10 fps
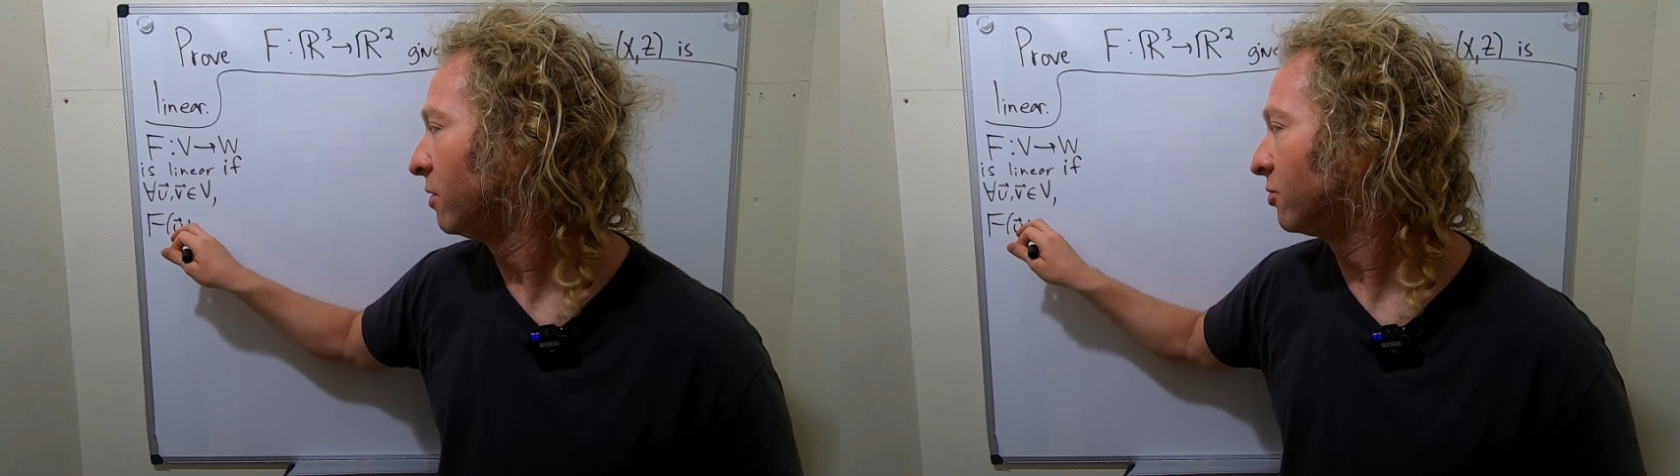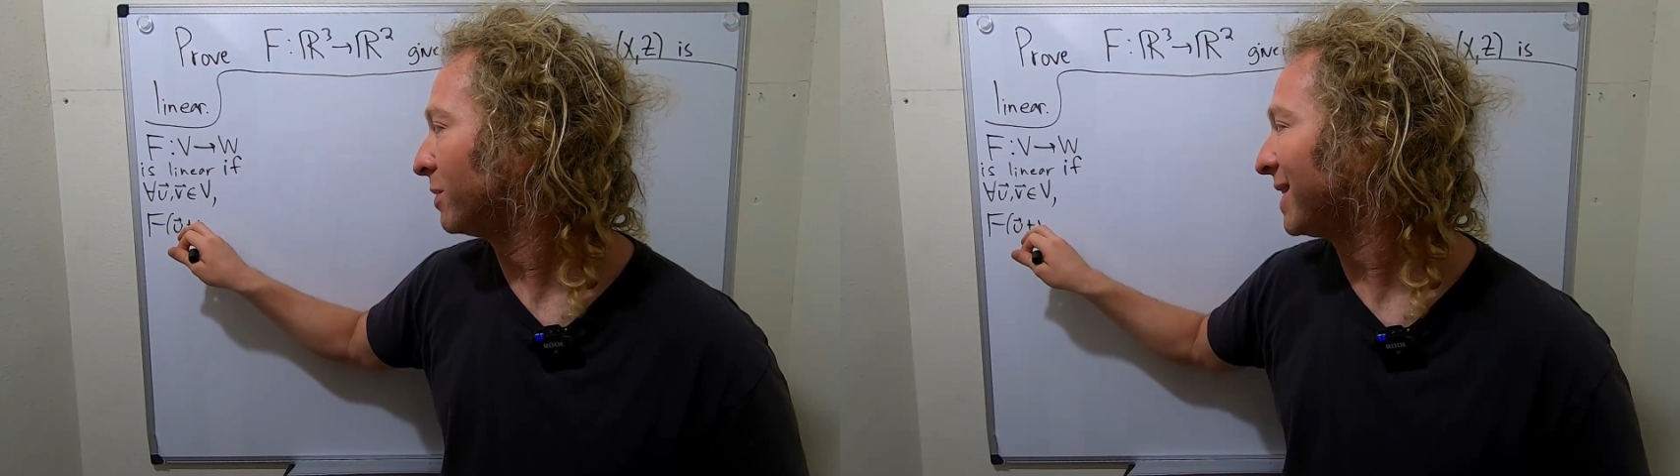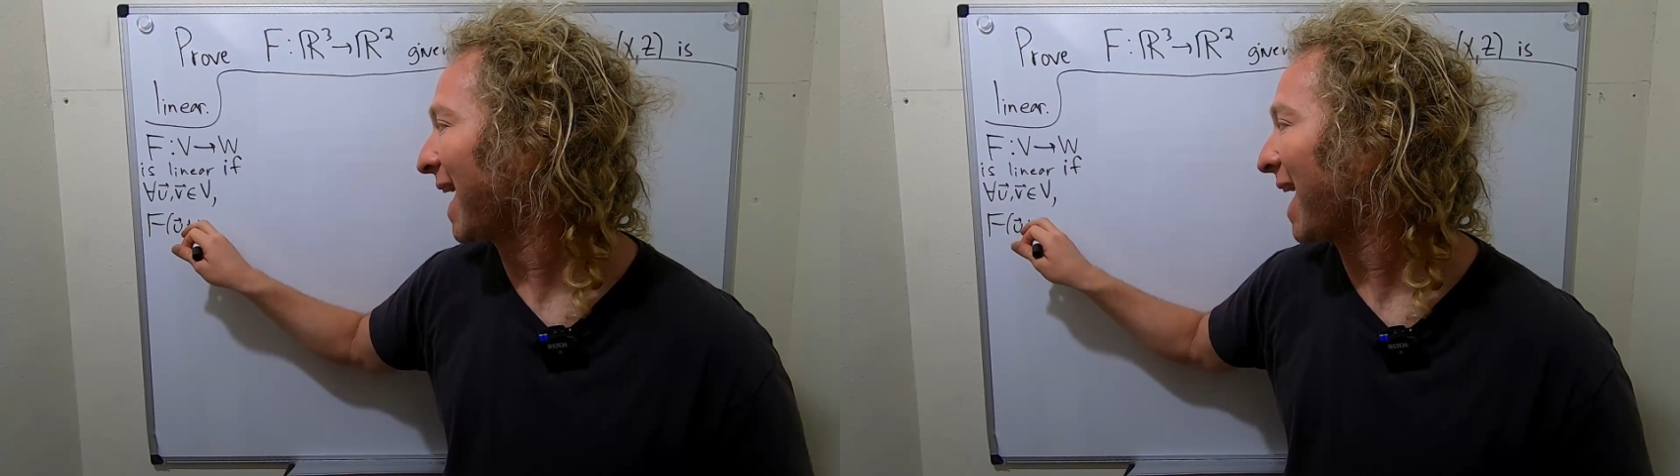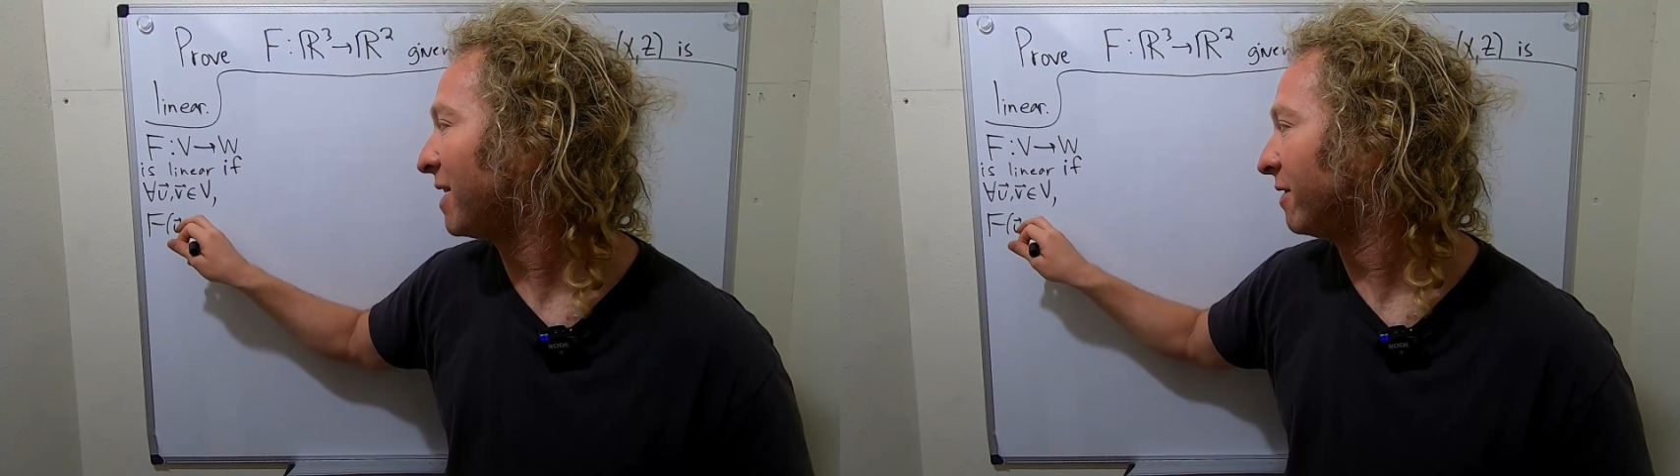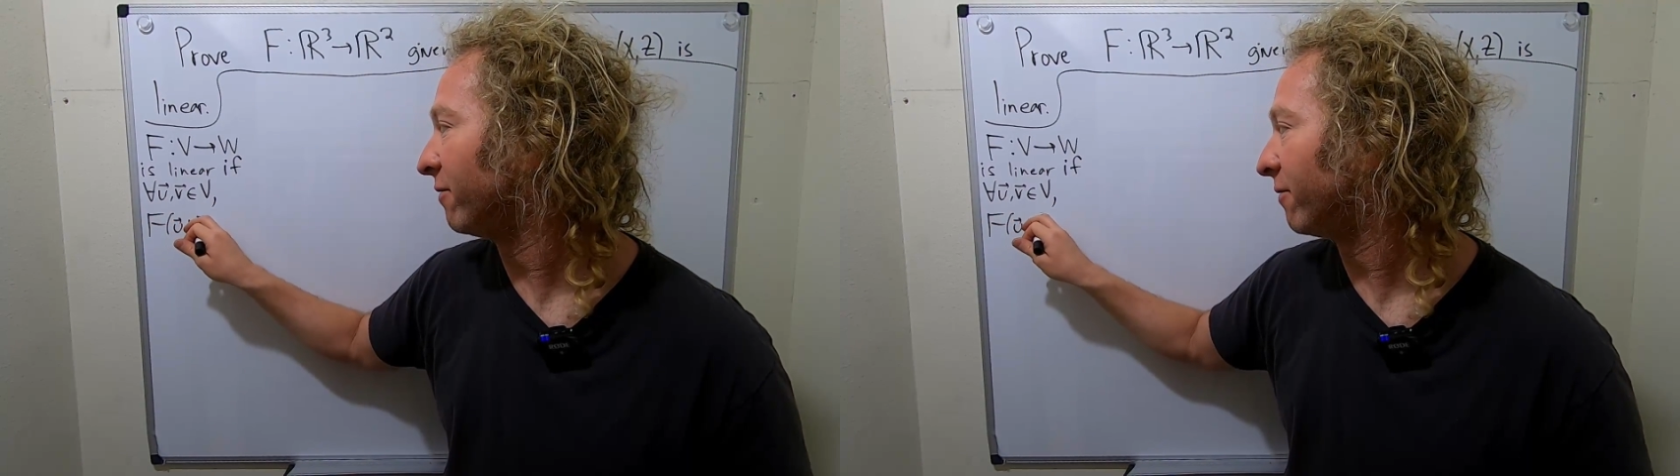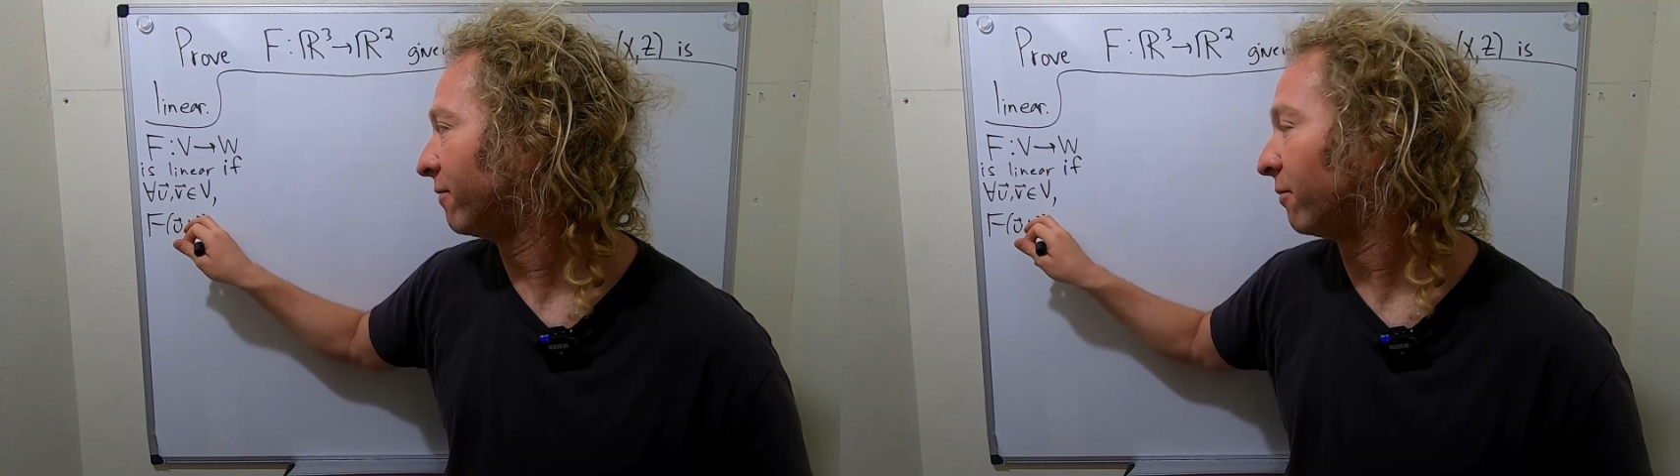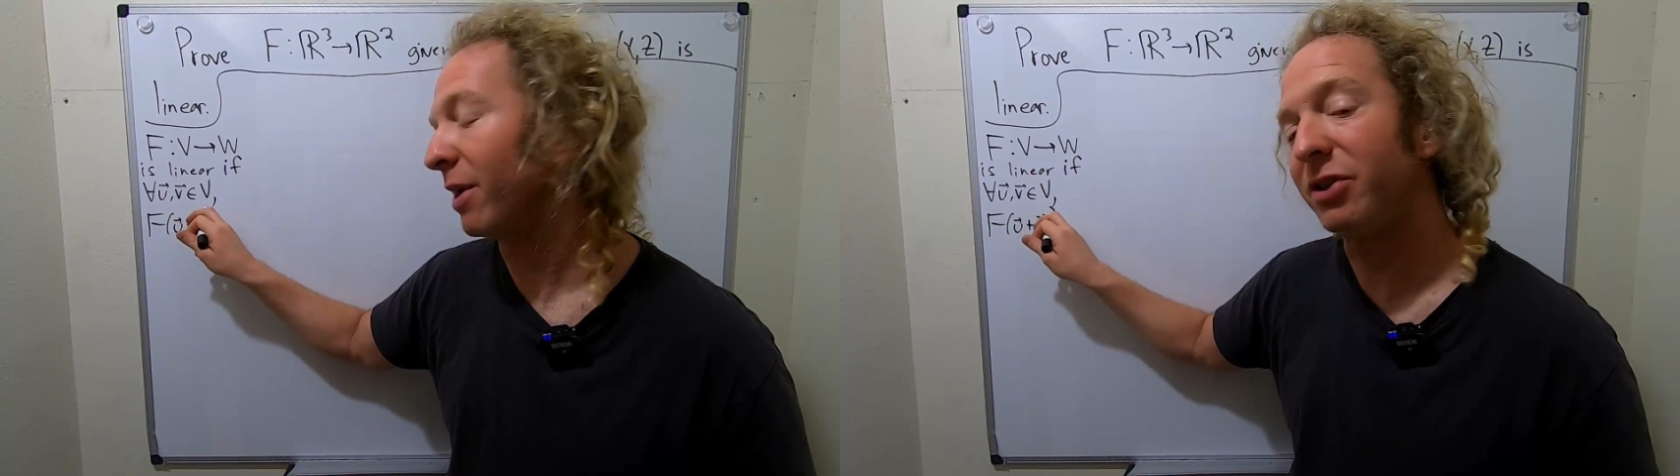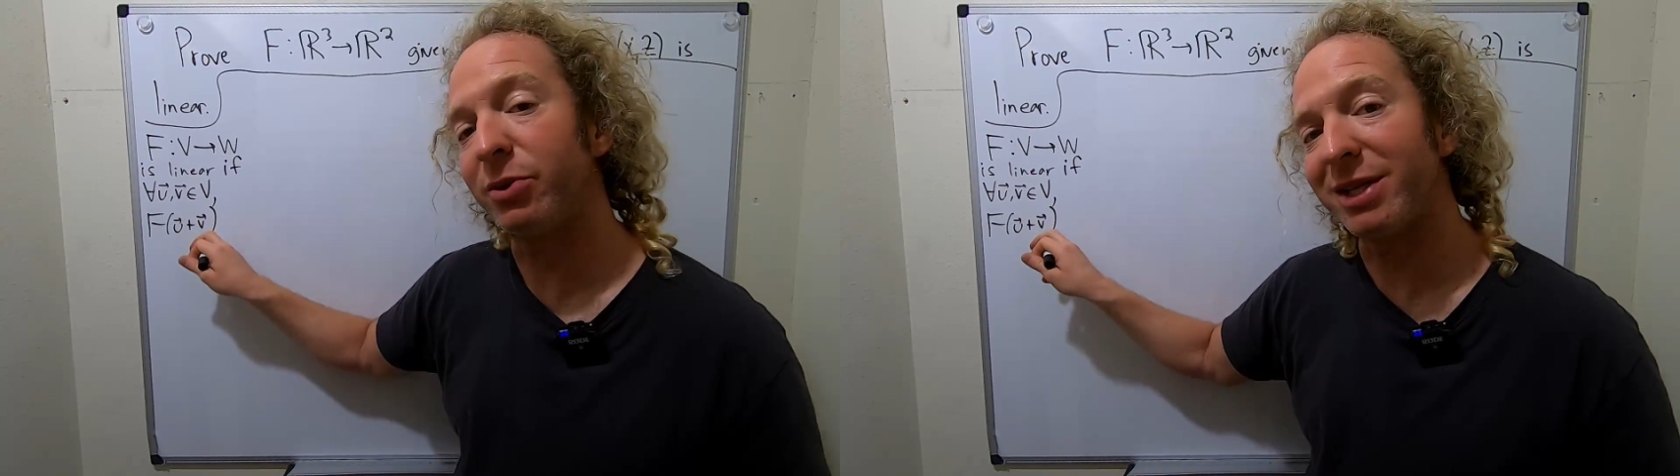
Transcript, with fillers: so it's additive, right?